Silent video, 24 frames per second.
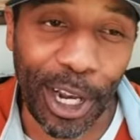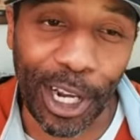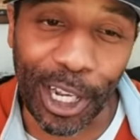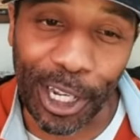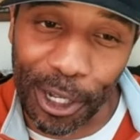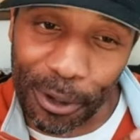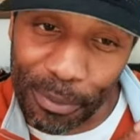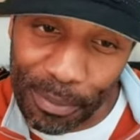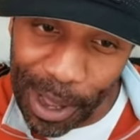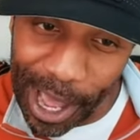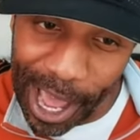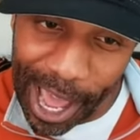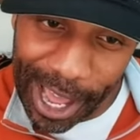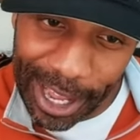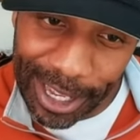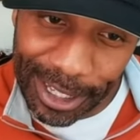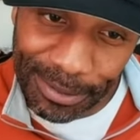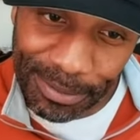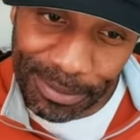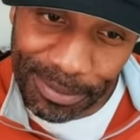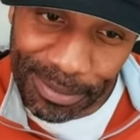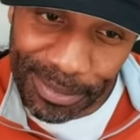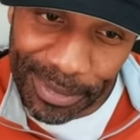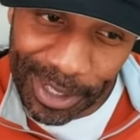going to look back
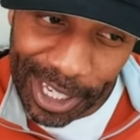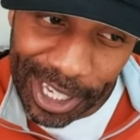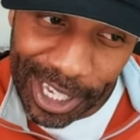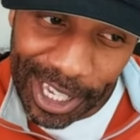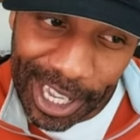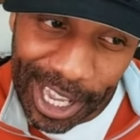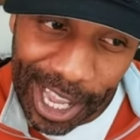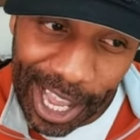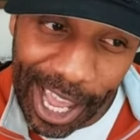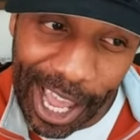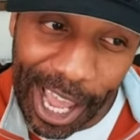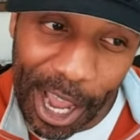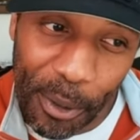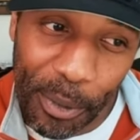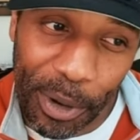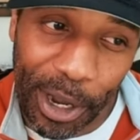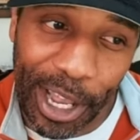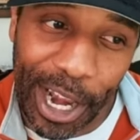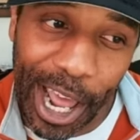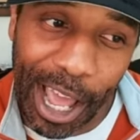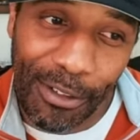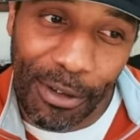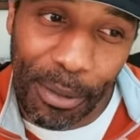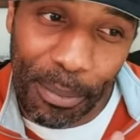and we're
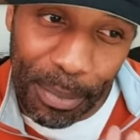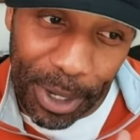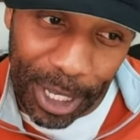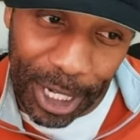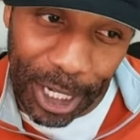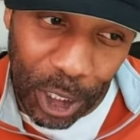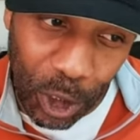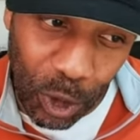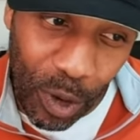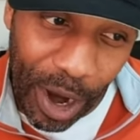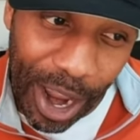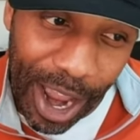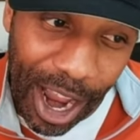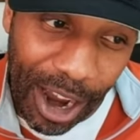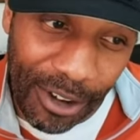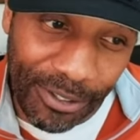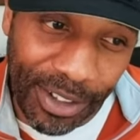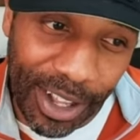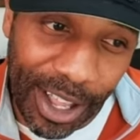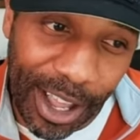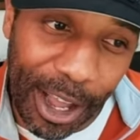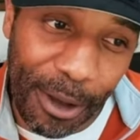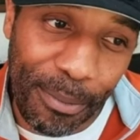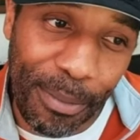gonna have a mini
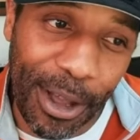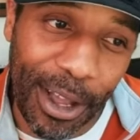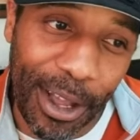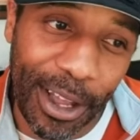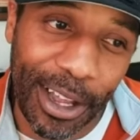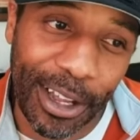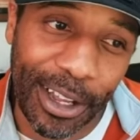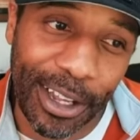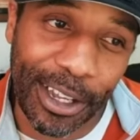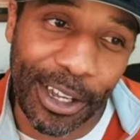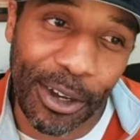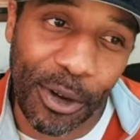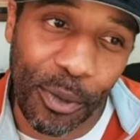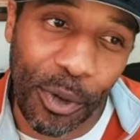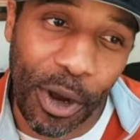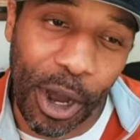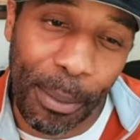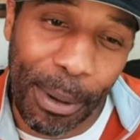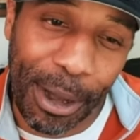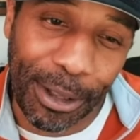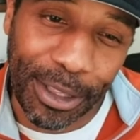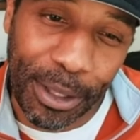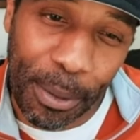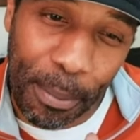draft about
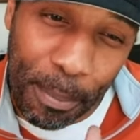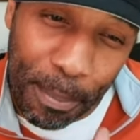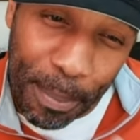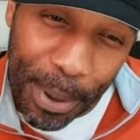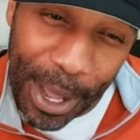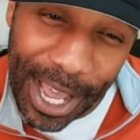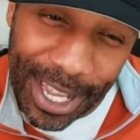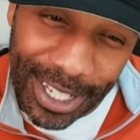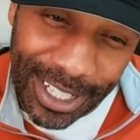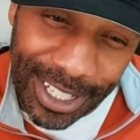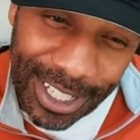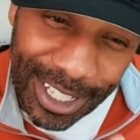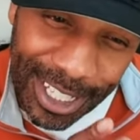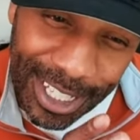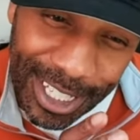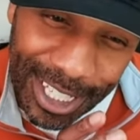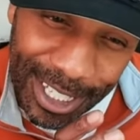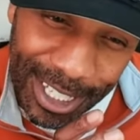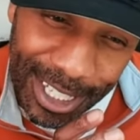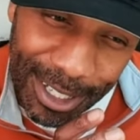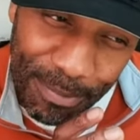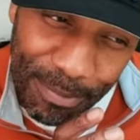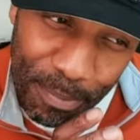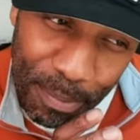about the best
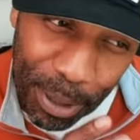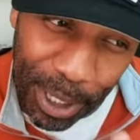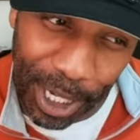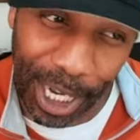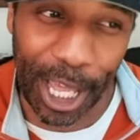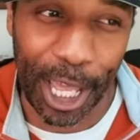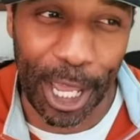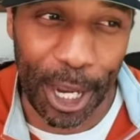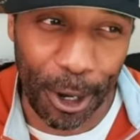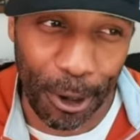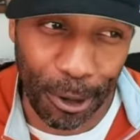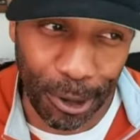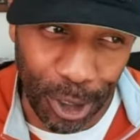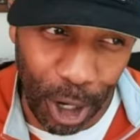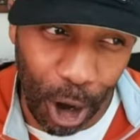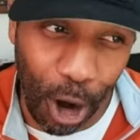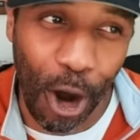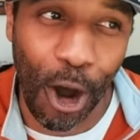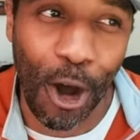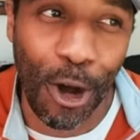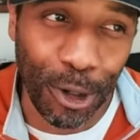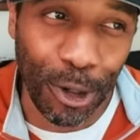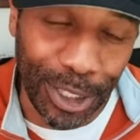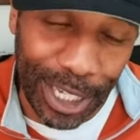players
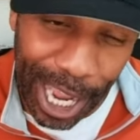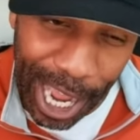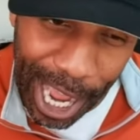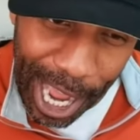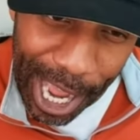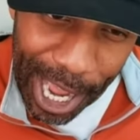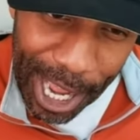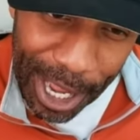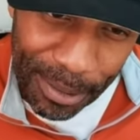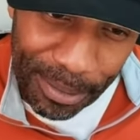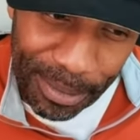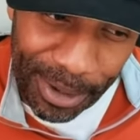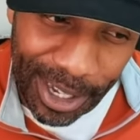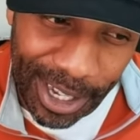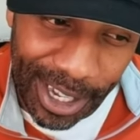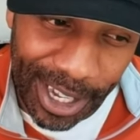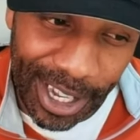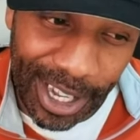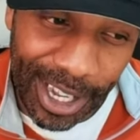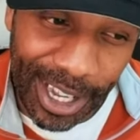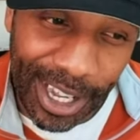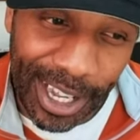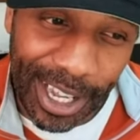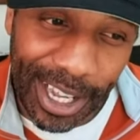all time
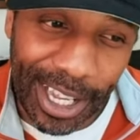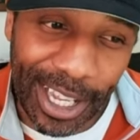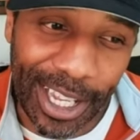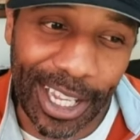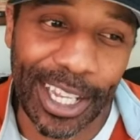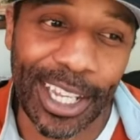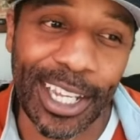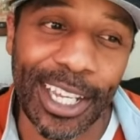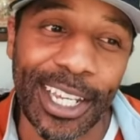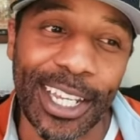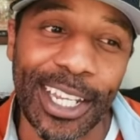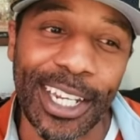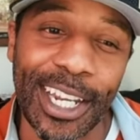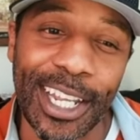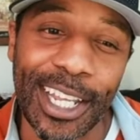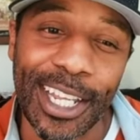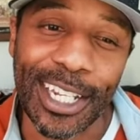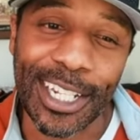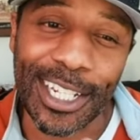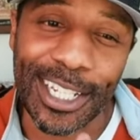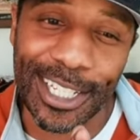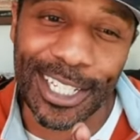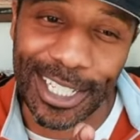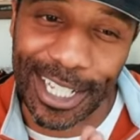in
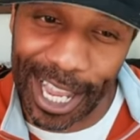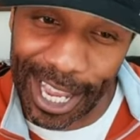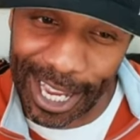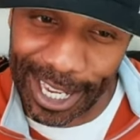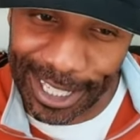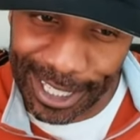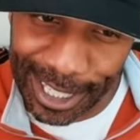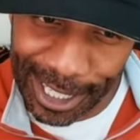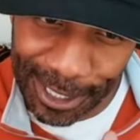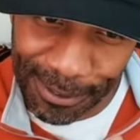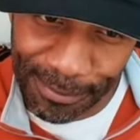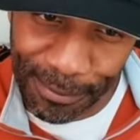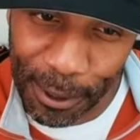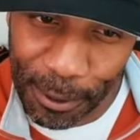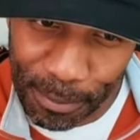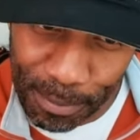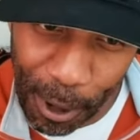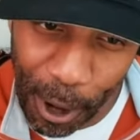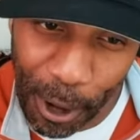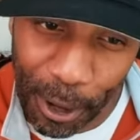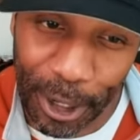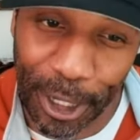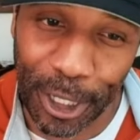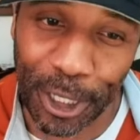Texas
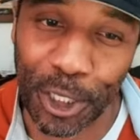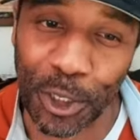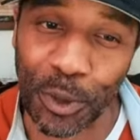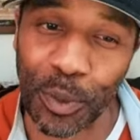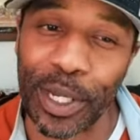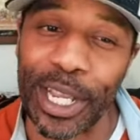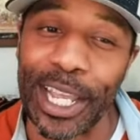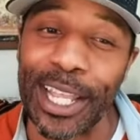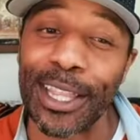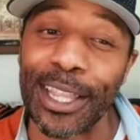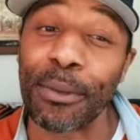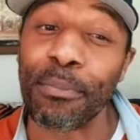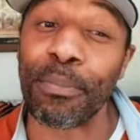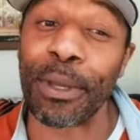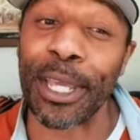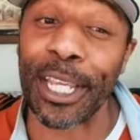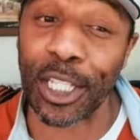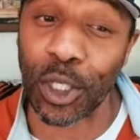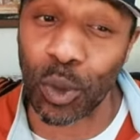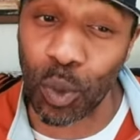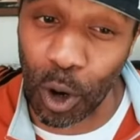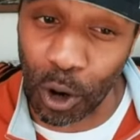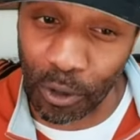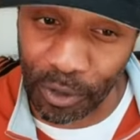football history in the
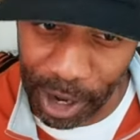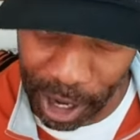Big 12